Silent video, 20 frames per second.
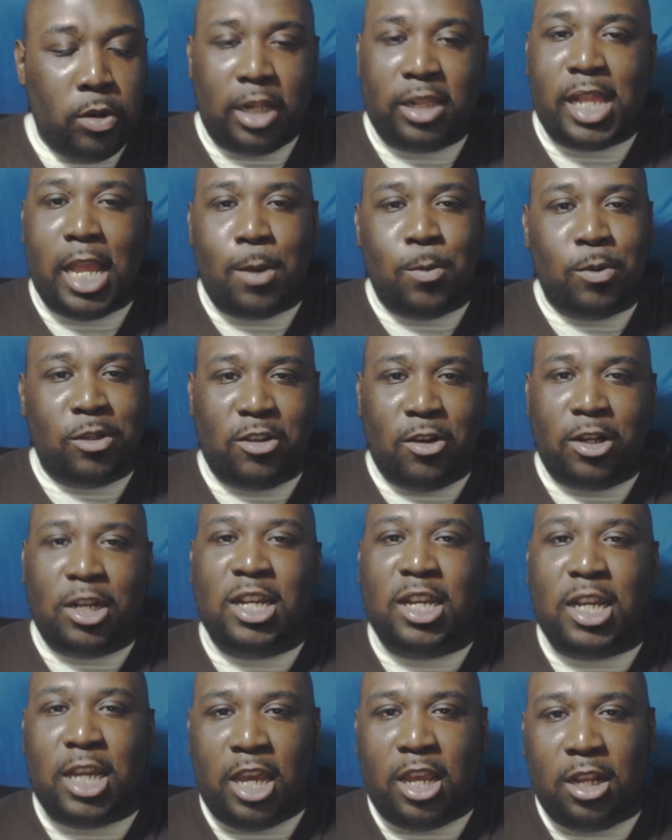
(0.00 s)
that they was going
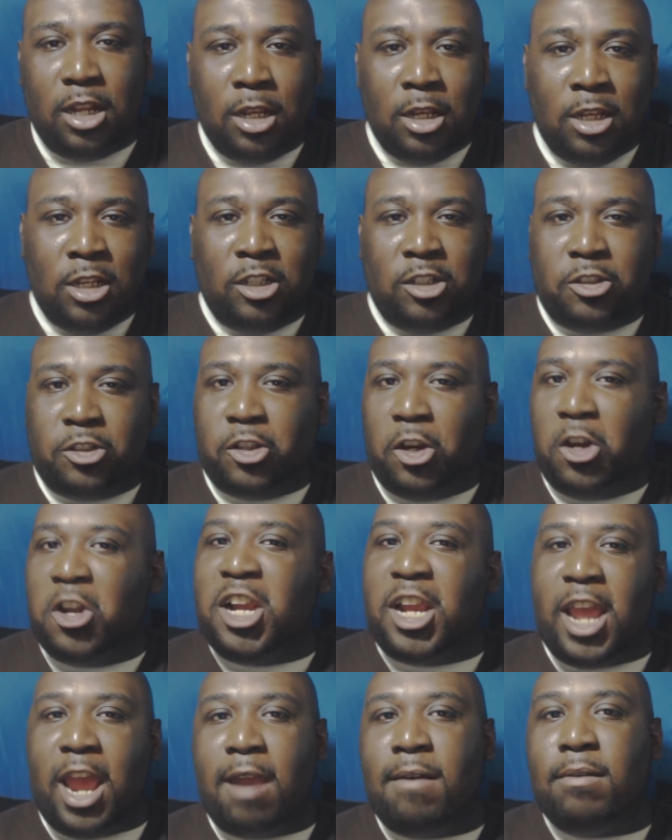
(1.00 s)
to get
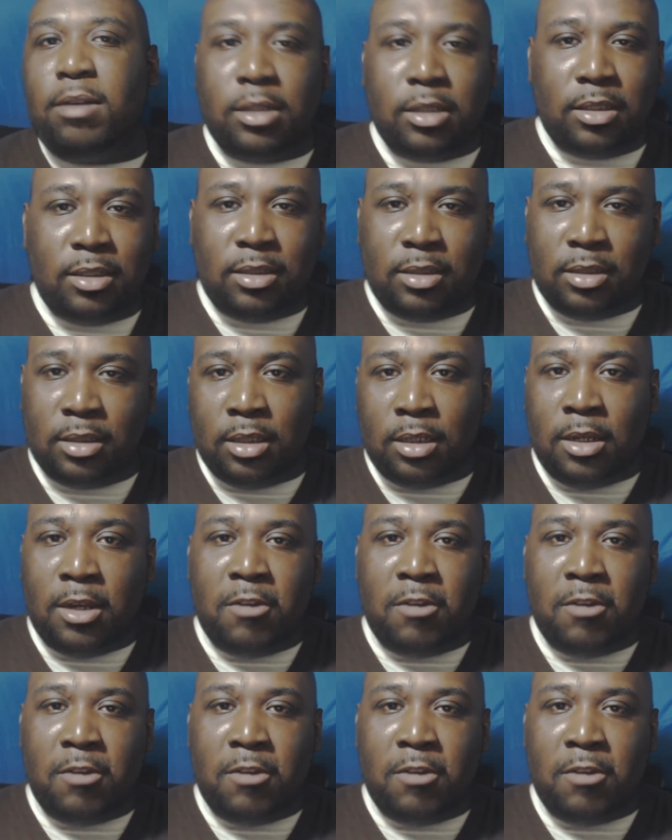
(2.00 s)
certain characters